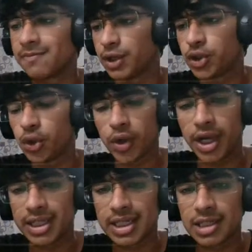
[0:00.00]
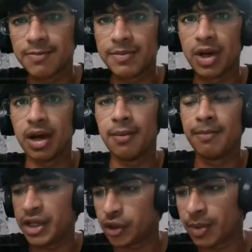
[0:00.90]
Now showcases is a
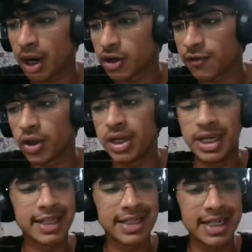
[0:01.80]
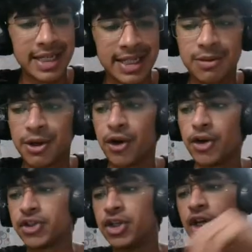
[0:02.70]
major part of what DSC is
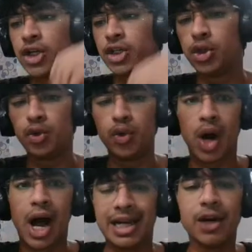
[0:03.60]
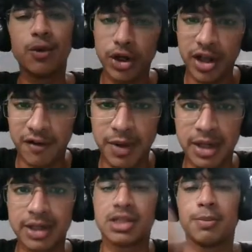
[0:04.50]
because you highlight what you have built.